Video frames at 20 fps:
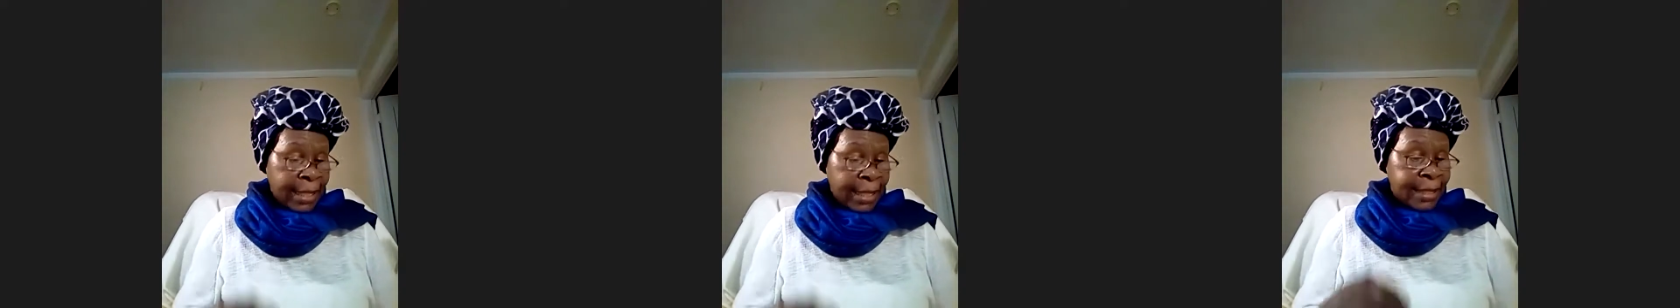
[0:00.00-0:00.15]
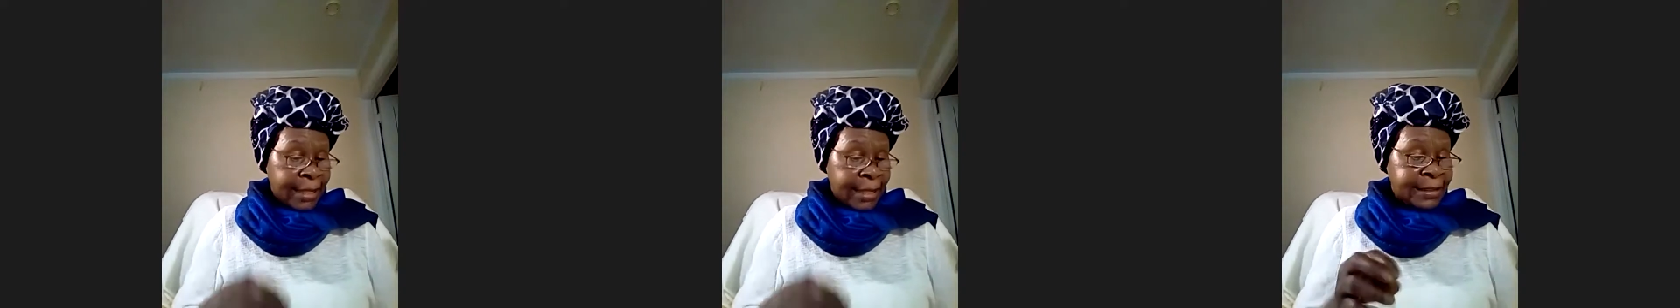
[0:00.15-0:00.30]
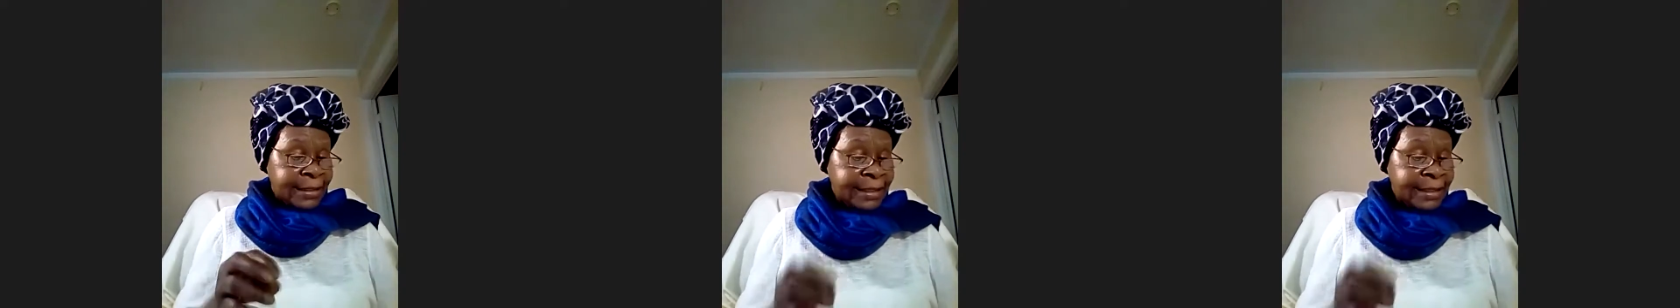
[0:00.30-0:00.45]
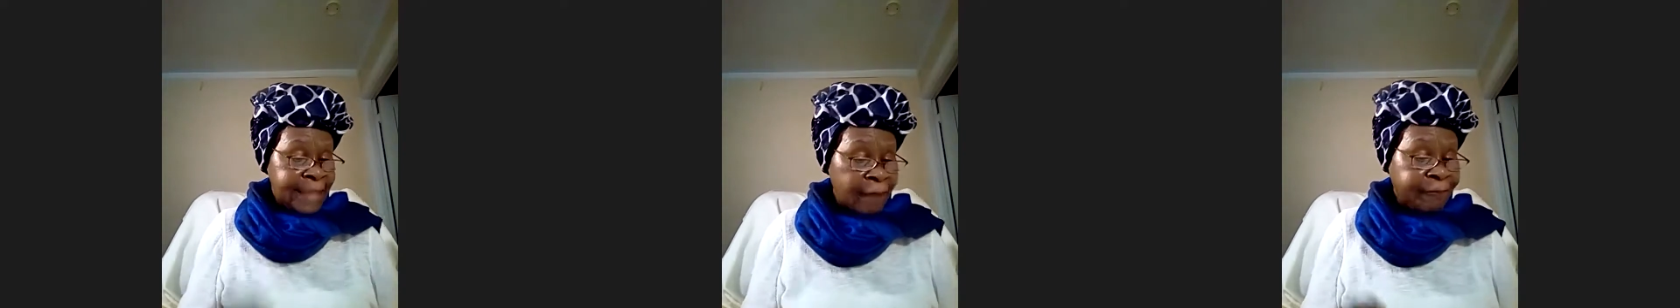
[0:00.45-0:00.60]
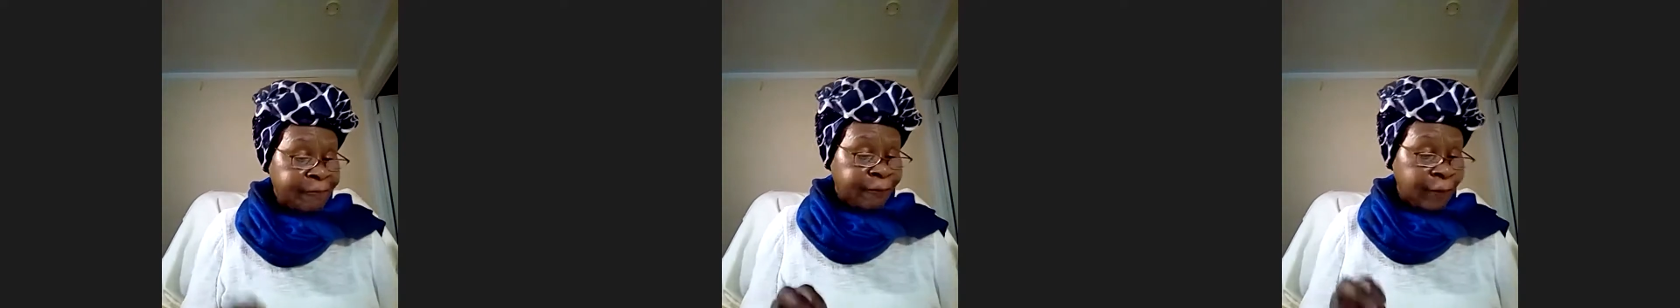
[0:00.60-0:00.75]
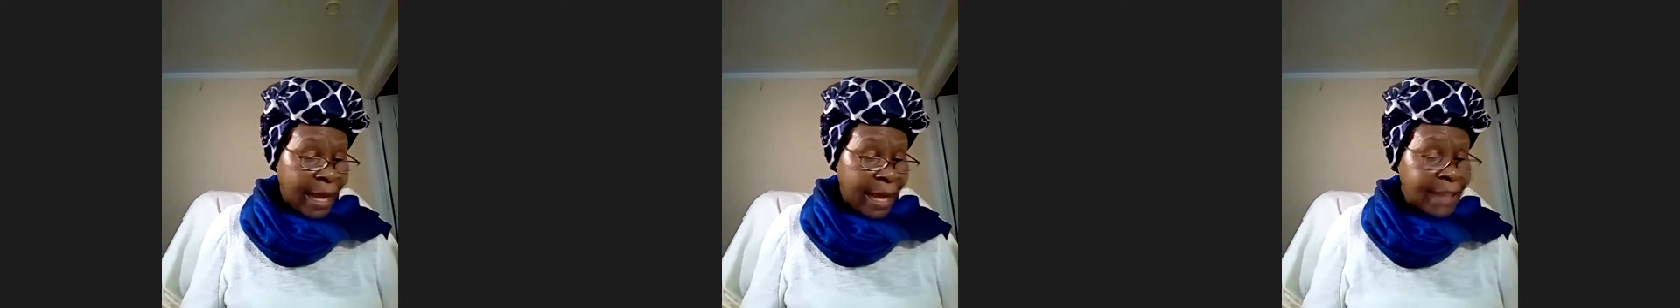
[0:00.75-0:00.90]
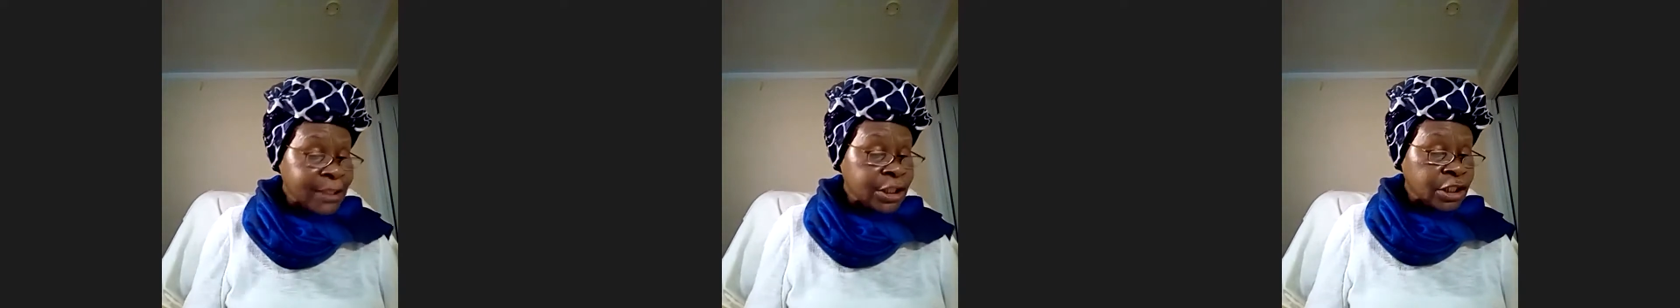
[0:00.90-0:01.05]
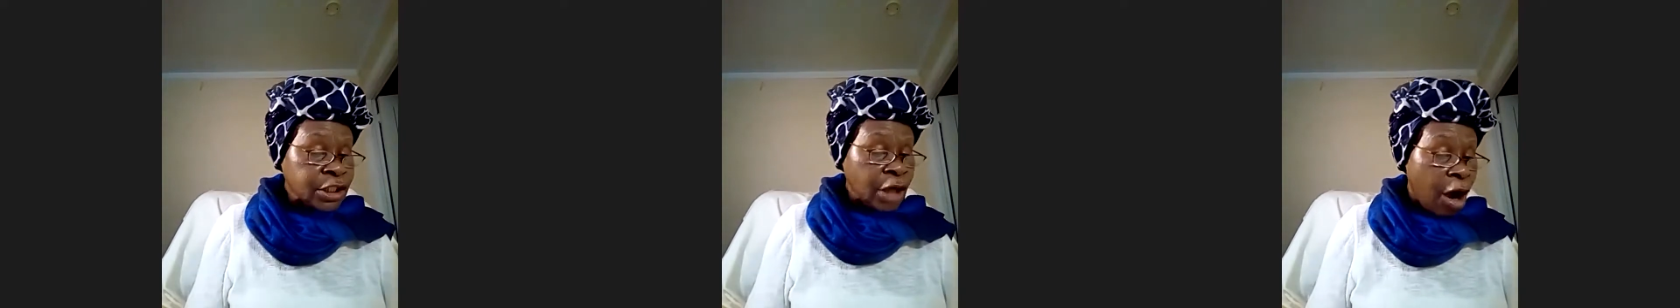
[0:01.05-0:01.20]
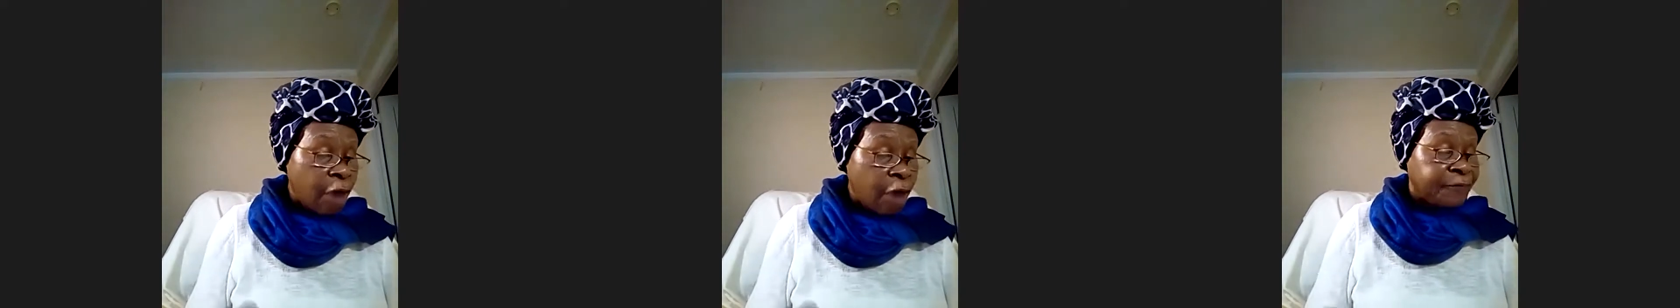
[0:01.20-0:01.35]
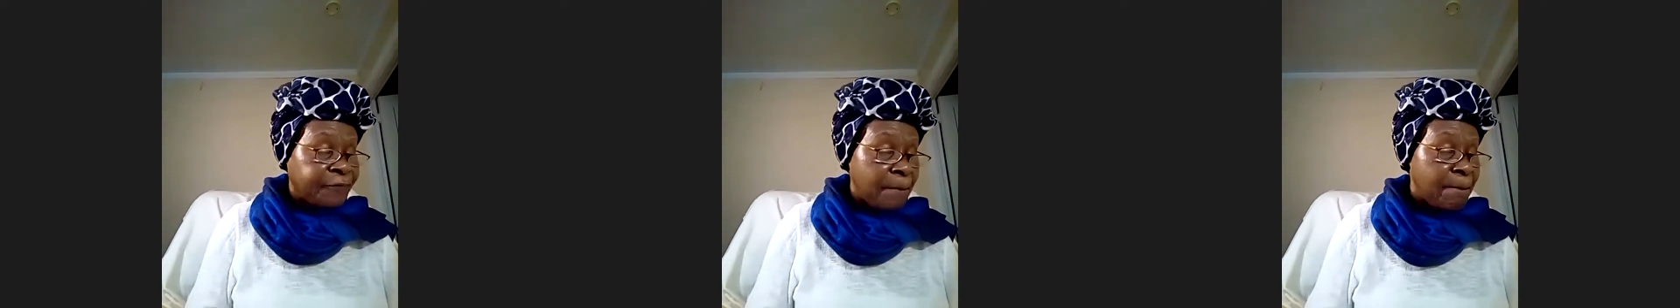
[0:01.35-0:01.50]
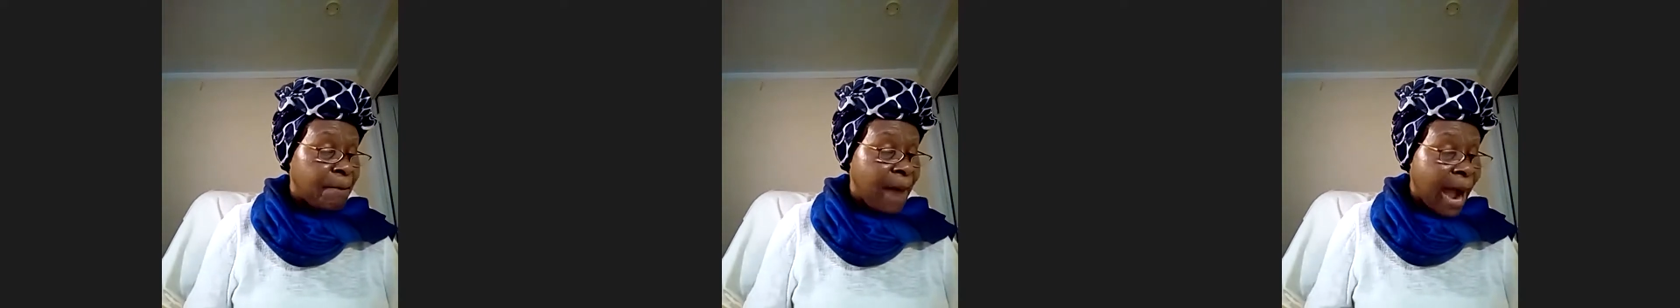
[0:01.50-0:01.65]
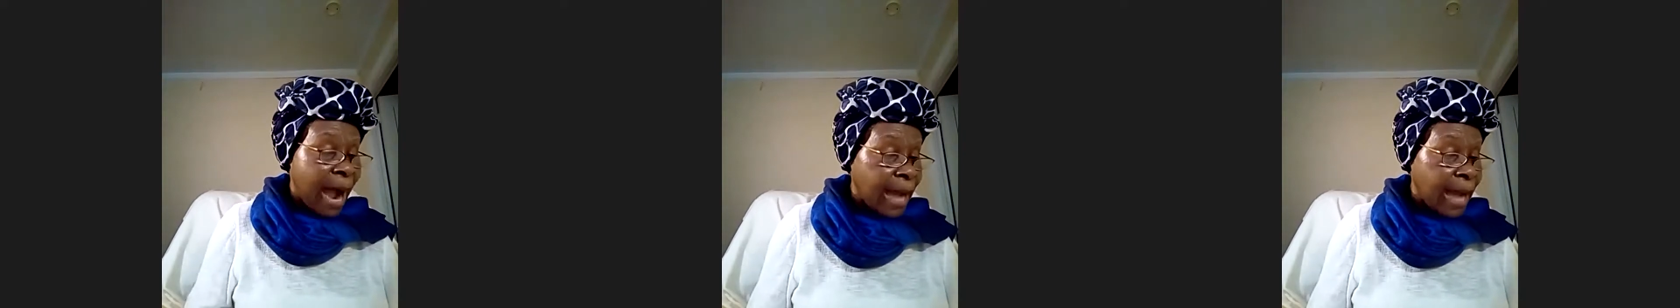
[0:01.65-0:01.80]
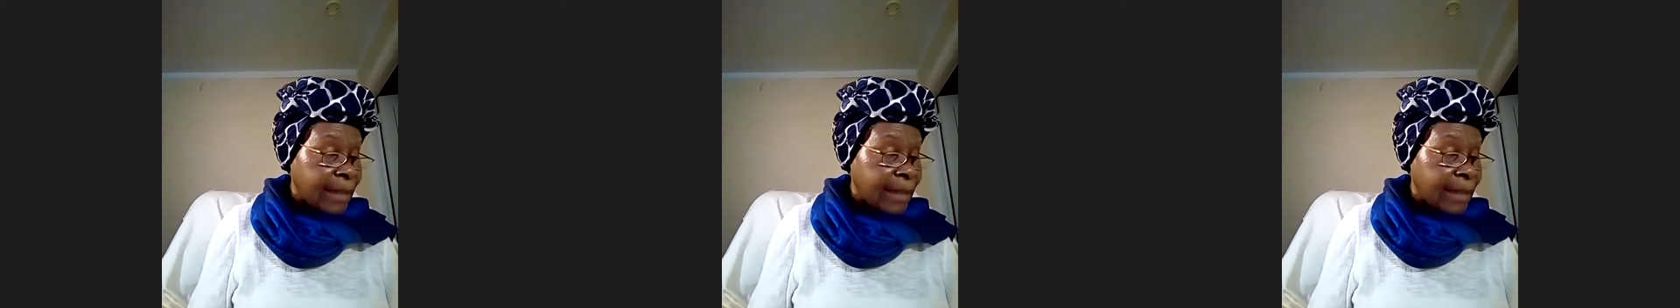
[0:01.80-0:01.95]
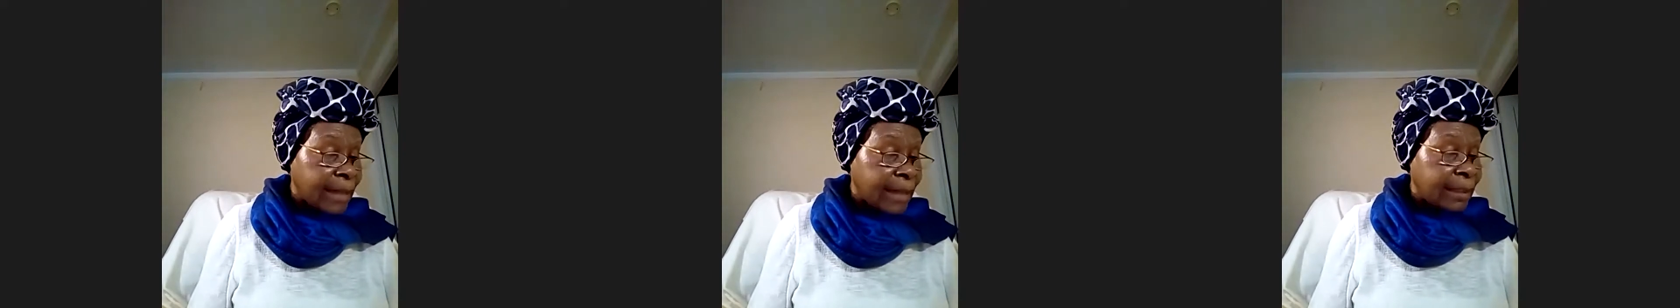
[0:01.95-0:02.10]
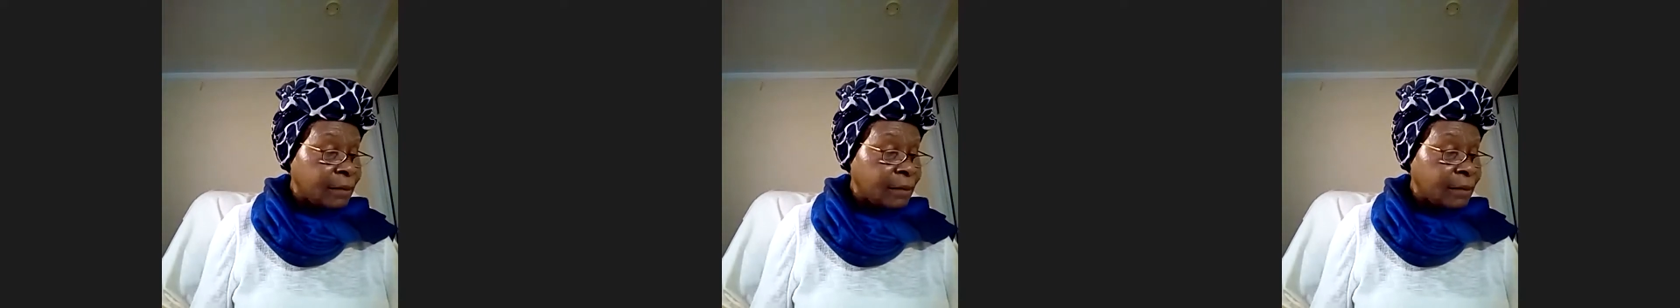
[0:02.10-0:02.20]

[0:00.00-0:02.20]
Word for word: the flesh of a man,